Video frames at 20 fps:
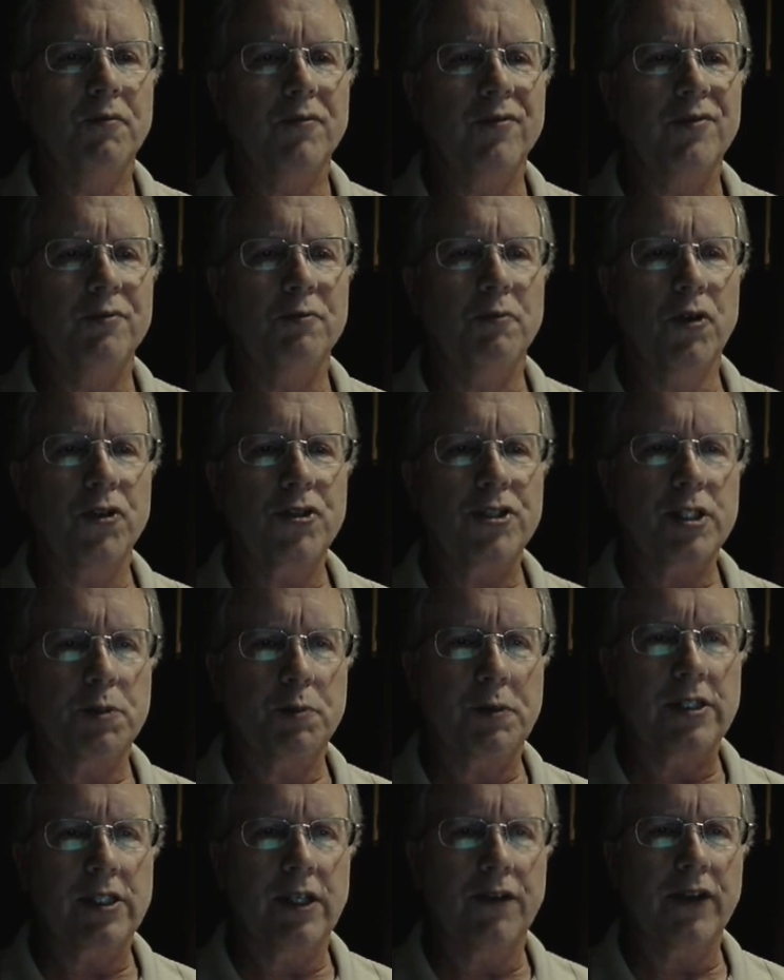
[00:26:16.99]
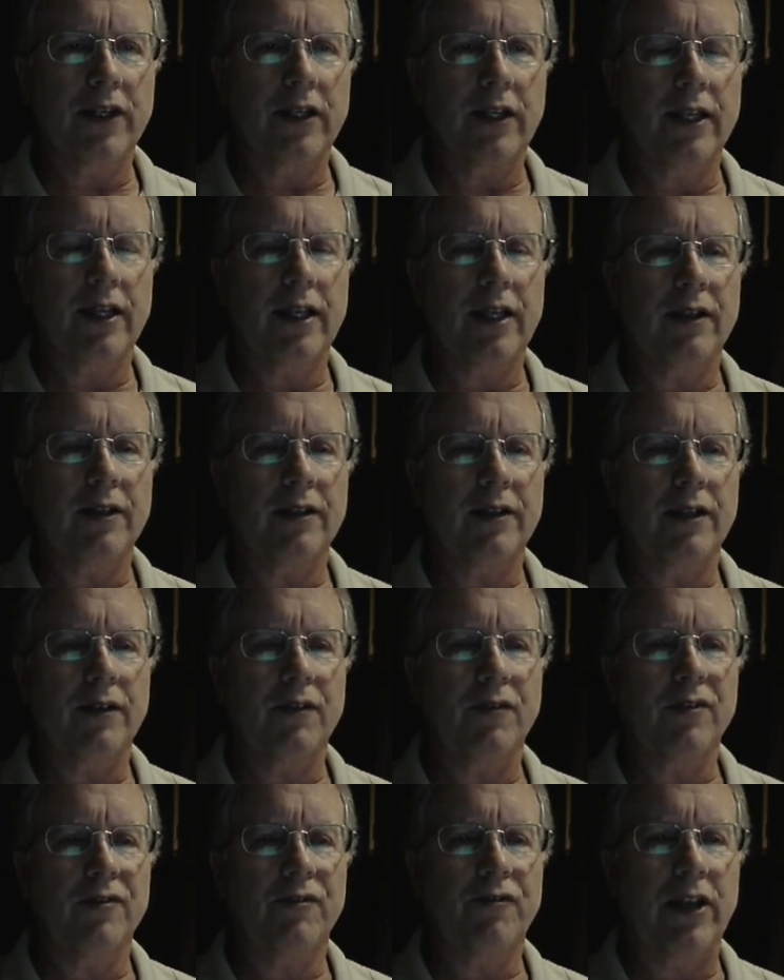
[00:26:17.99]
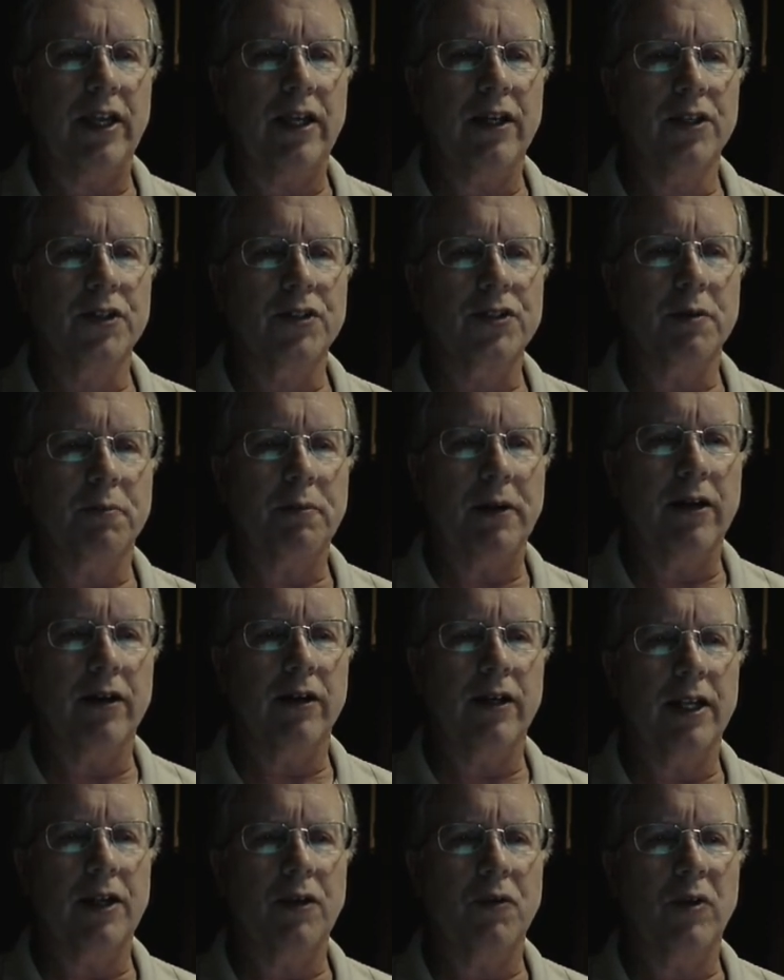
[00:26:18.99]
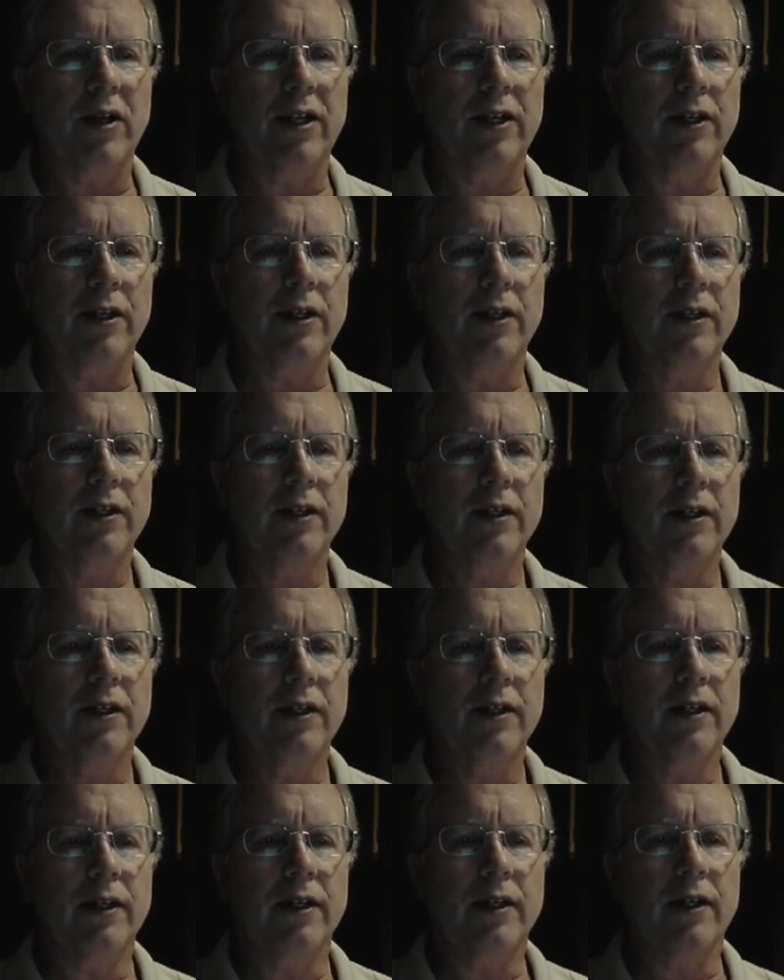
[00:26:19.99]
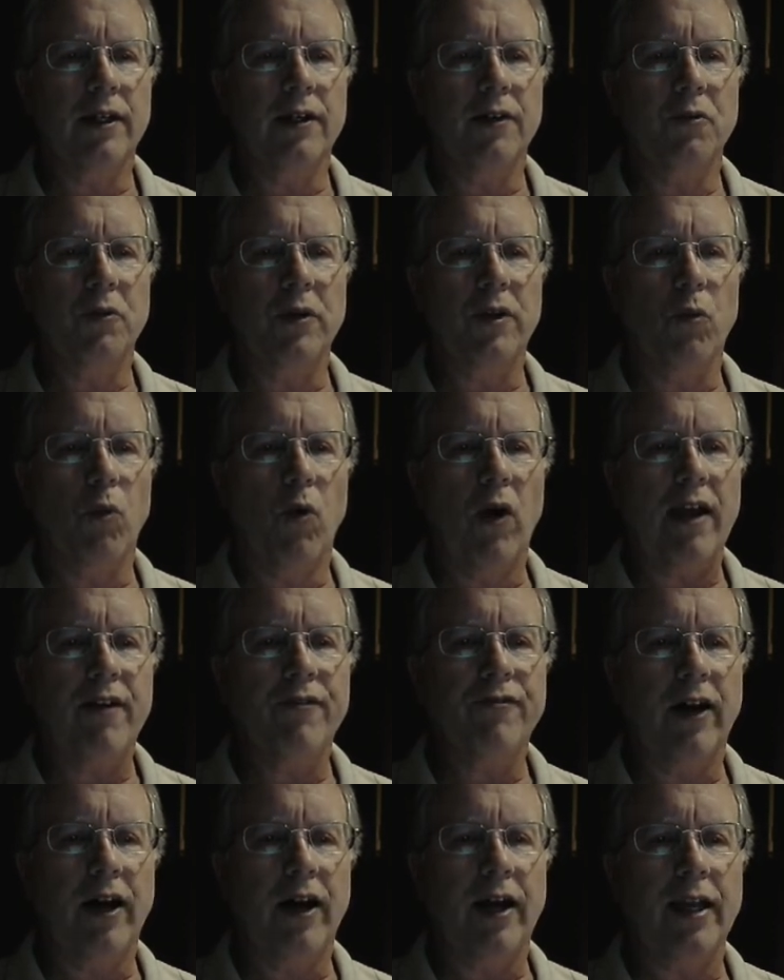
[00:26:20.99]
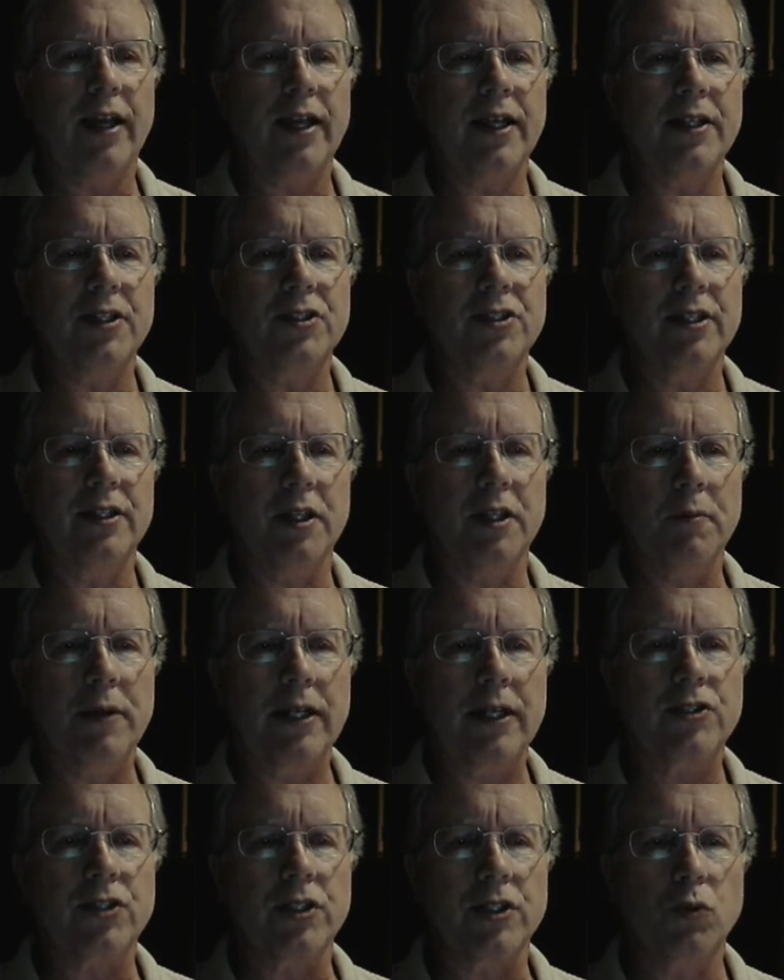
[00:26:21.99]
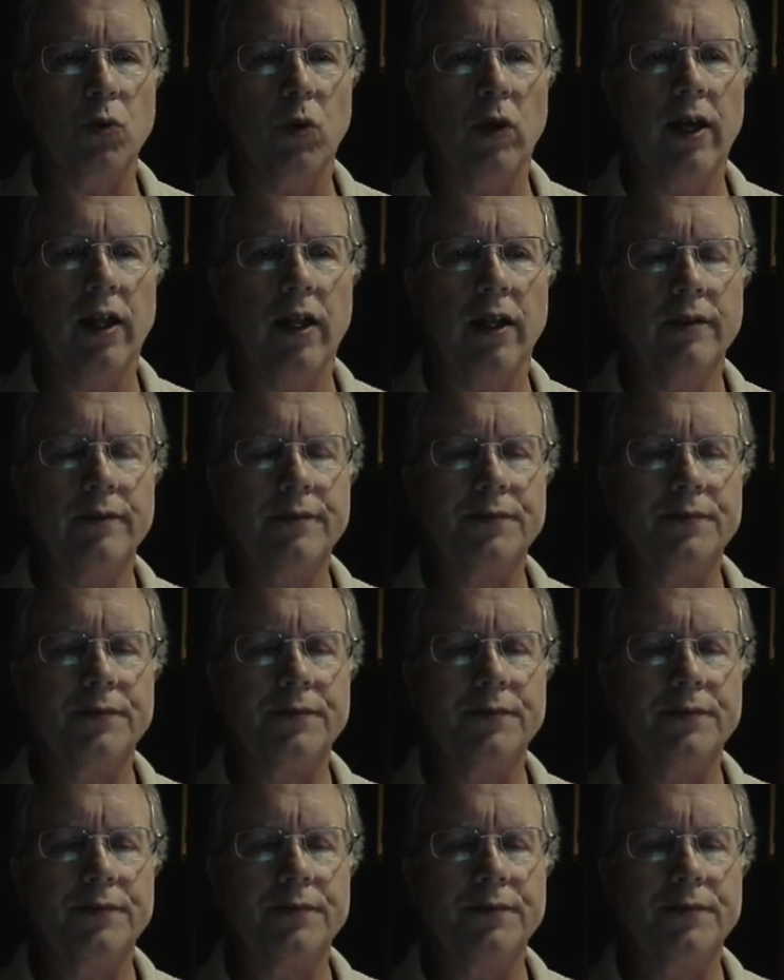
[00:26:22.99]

most specifically, it fails apparently when Wi-Fi is in the mix as well.